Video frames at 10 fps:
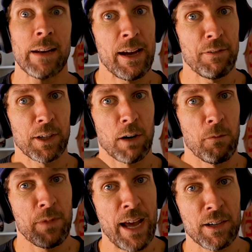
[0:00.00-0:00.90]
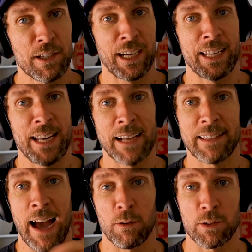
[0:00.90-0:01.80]
now you have to go from there to connect
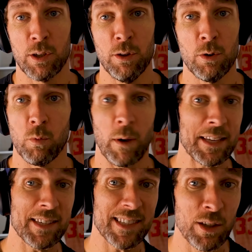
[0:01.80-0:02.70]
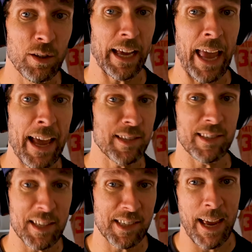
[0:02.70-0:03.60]
out to what is still like the
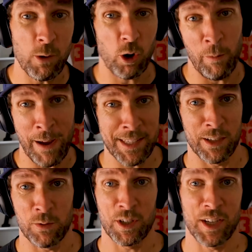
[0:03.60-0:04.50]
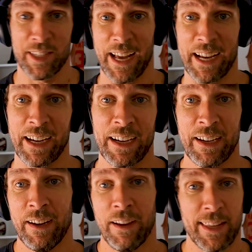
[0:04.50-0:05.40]
same core message, which is like,
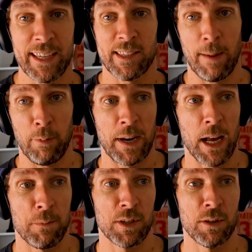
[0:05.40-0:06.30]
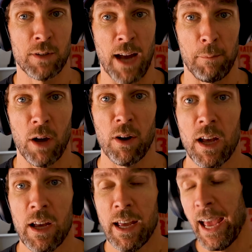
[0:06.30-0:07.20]
this supplement helps you not bloat.
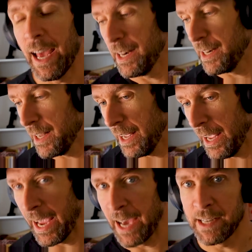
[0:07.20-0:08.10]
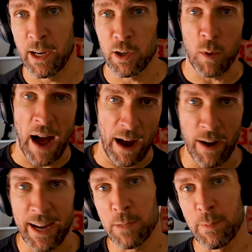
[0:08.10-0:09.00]
And here's why,
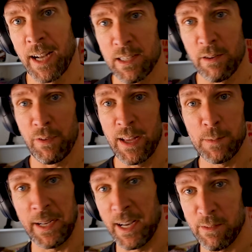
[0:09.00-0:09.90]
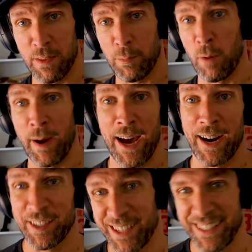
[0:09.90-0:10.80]
right? It's because of the
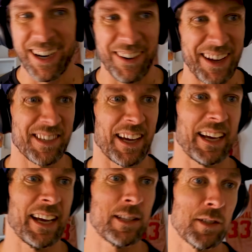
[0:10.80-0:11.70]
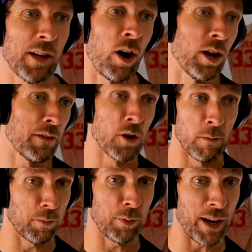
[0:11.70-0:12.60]
probiotics, and it's like, and so it's like all of the
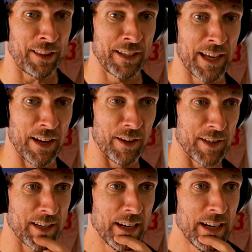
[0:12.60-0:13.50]
normal product details,